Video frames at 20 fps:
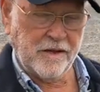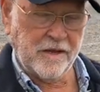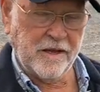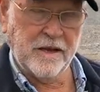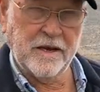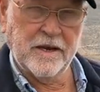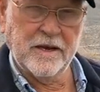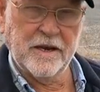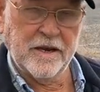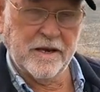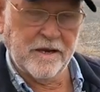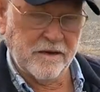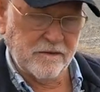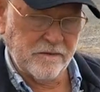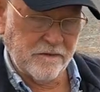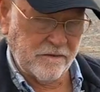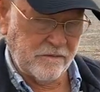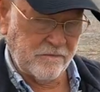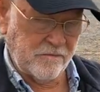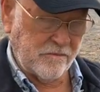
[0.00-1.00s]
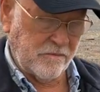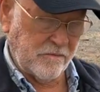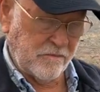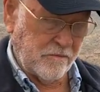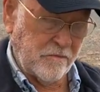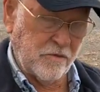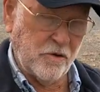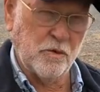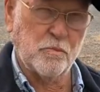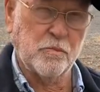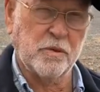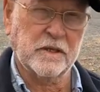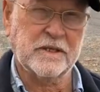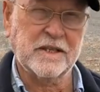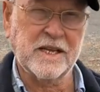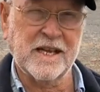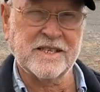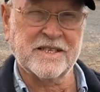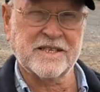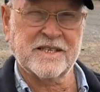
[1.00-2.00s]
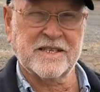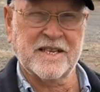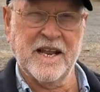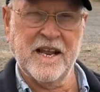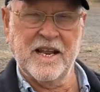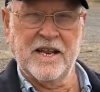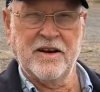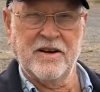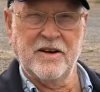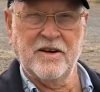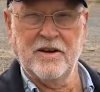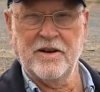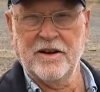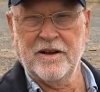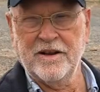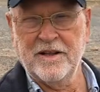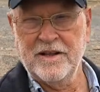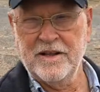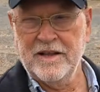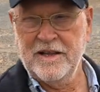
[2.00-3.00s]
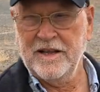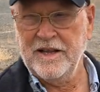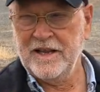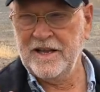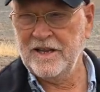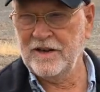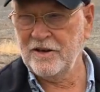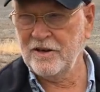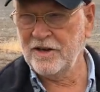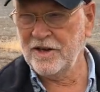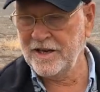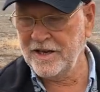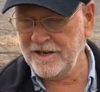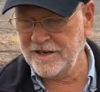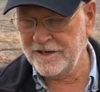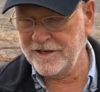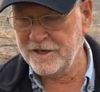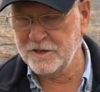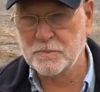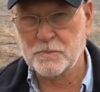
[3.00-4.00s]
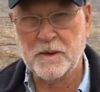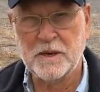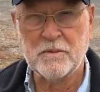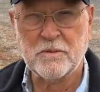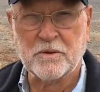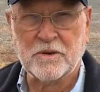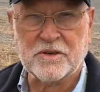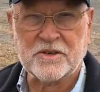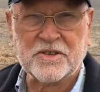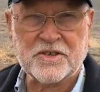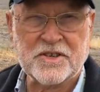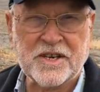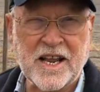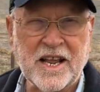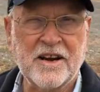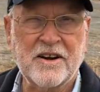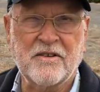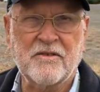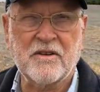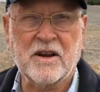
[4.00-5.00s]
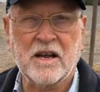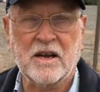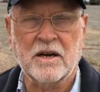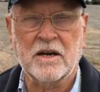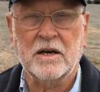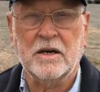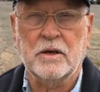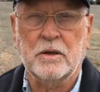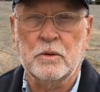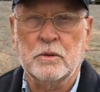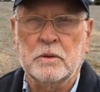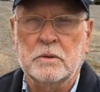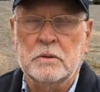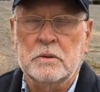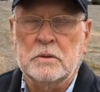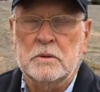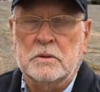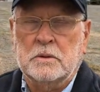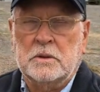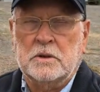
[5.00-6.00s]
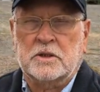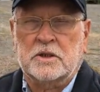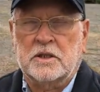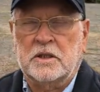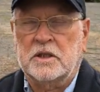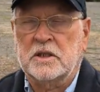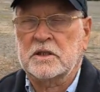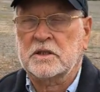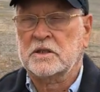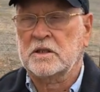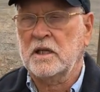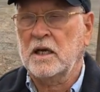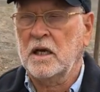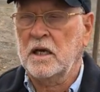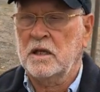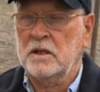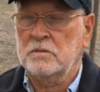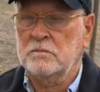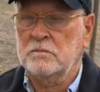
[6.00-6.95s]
and then you put that stand on. And these people are standing around here. You see this guy,